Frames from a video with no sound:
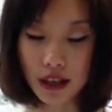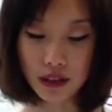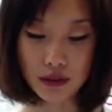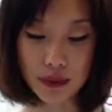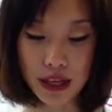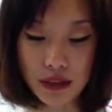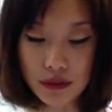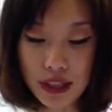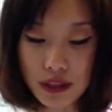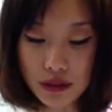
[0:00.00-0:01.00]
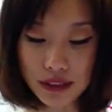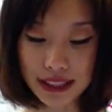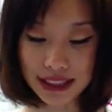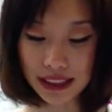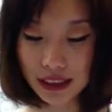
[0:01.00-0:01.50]
could be renal
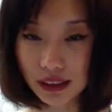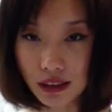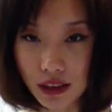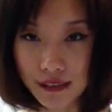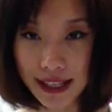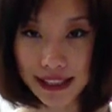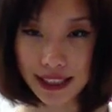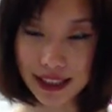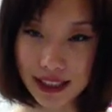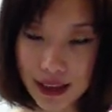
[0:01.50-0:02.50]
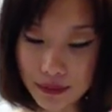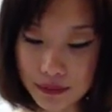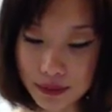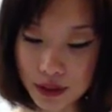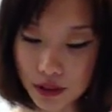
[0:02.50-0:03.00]
retention of excess
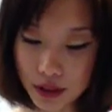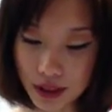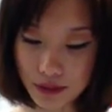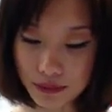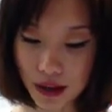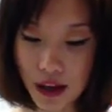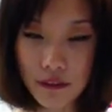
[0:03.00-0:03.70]
sodium,